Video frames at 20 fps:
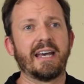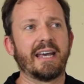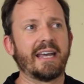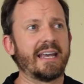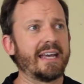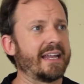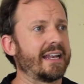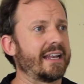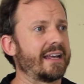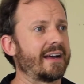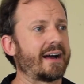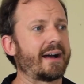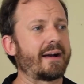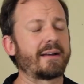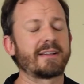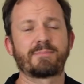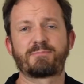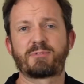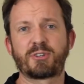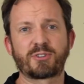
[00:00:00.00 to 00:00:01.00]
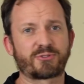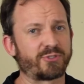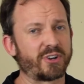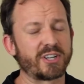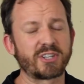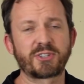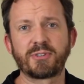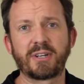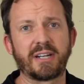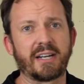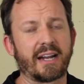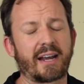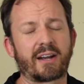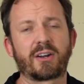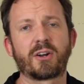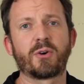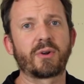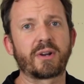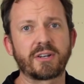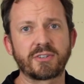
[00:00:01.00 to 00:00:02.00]
And I am just frustrated. I
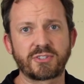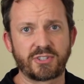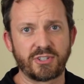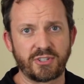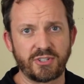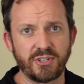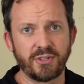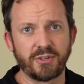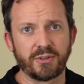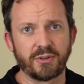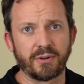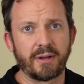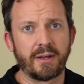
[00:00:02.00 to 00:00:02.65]
don't know what else to do.